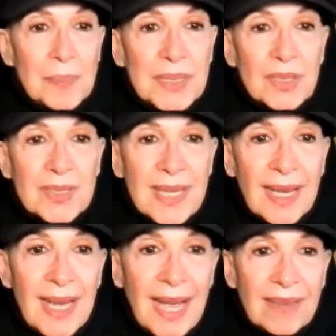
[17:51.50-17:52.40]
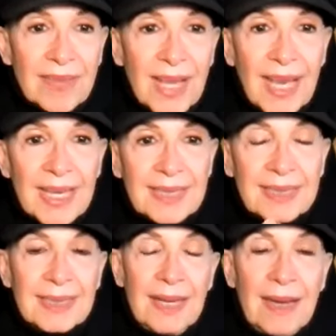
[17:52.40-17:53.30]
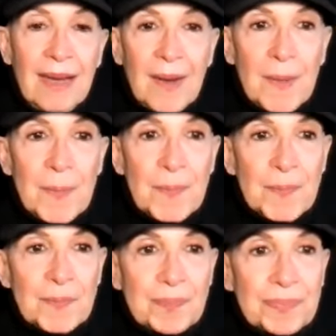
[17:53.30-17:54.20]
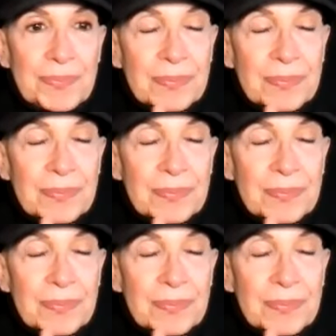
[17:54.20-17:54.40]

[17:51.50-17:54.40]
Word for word: because I have that um,